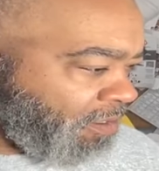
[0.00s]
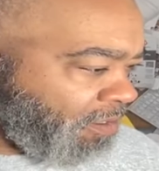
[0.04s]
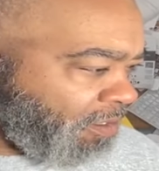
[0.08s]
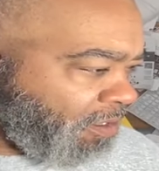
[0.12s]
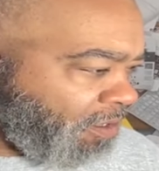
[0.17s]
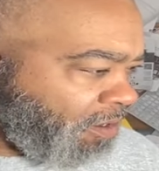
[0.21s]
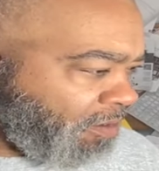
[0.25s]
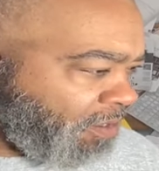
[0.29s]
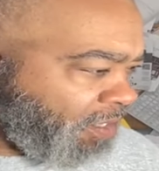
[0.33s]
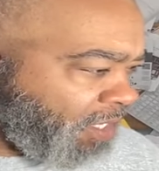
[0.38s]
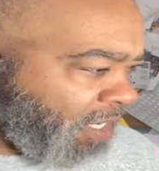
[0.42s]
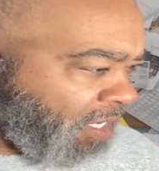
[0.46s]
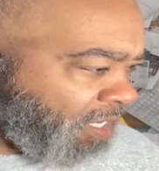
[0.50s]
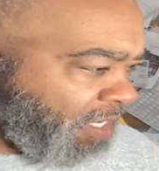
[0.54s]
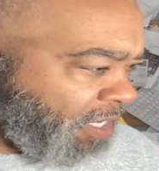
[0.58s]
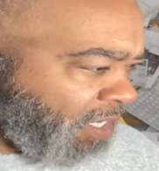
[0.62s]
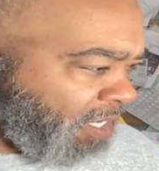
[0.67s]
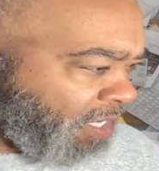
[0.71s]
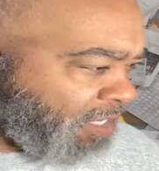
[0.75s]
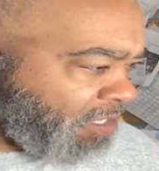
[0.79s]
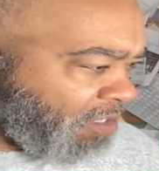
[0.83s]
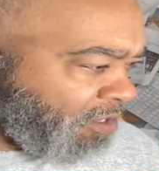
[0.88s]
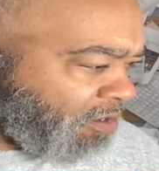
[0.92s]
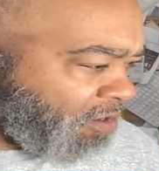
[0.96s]
Oh, that did
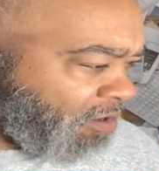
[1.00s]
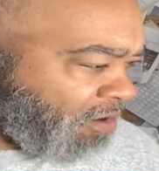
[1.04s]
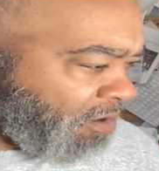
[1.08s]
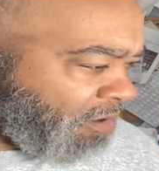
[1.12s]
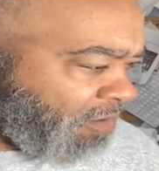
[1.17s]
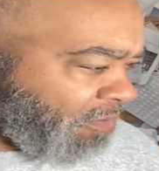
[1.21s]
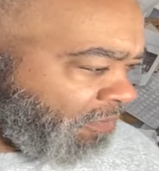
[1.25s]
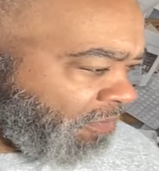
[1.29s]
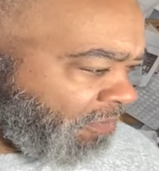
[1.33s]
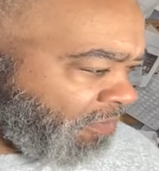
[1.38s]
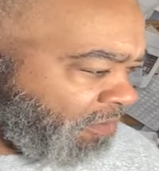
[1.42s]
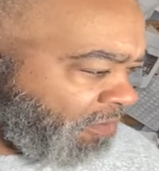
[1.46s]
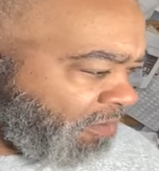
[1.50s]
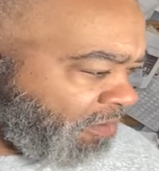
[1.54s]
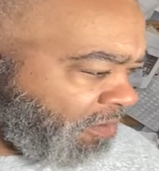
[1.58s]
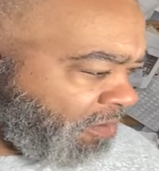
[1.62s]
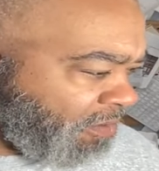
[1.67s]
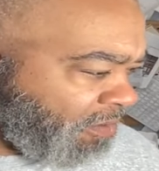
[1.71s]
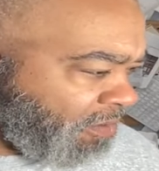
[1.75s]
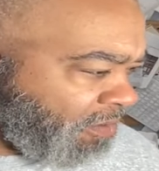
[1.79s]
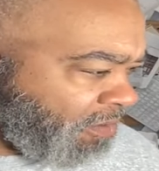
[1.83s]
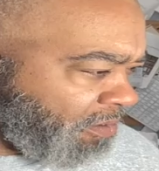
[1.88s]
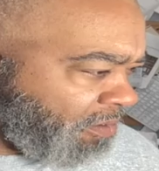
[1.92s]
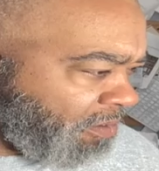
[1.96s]
it turn off?
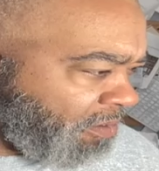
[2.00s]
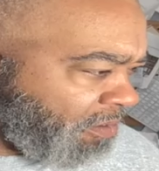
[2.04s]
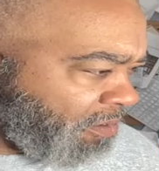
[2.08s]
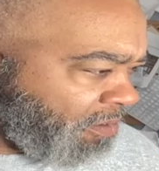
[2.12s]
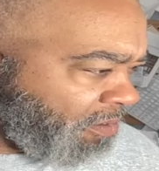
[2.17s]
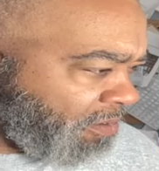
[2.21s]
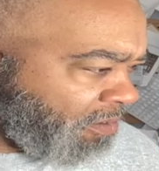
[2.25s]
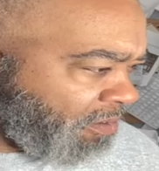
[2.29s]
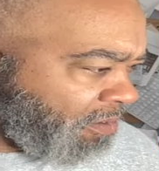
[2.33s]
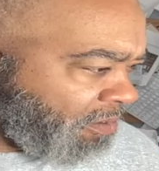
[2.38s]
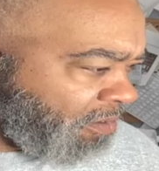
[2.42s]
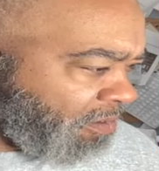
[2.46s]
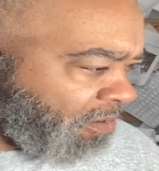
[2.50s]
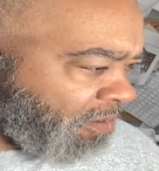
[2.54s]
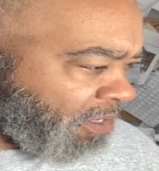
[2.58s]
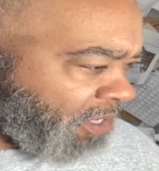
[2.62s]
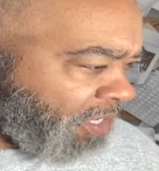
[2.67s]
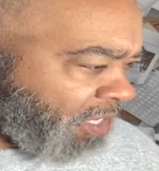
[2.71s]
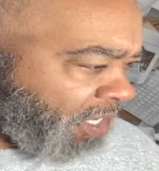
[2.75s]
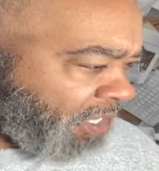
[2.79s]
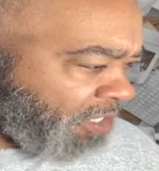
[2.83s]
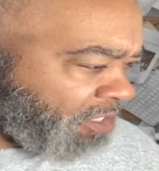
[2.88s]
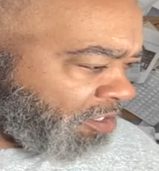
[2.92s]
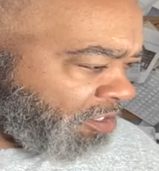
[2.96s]

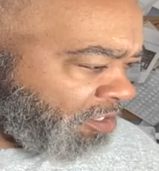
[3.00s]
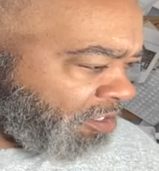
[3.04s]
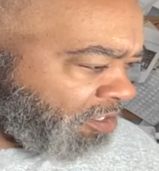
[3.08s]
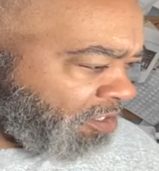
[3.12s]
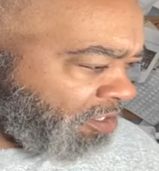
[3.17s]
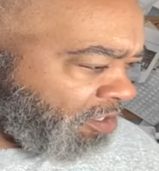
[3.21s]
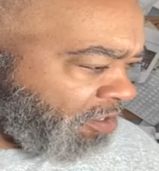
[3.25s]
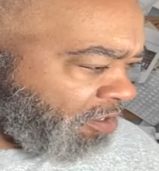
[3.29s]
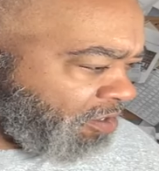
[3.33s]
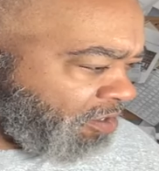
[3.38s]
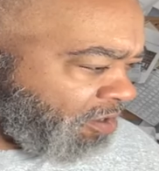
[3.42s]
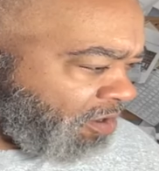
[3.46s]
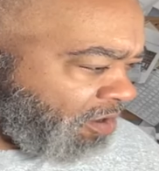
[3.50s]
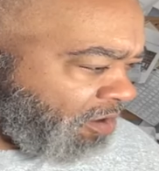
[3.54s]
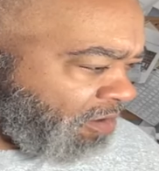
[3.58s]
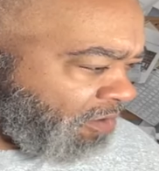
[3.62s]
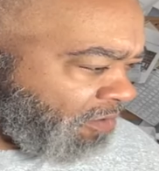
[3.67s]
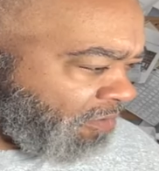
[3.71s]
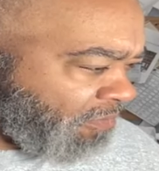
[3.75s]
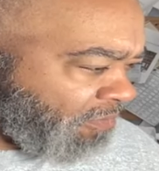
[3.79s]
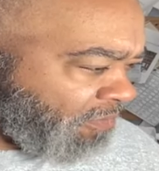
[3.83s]
Okay, that should have turned off.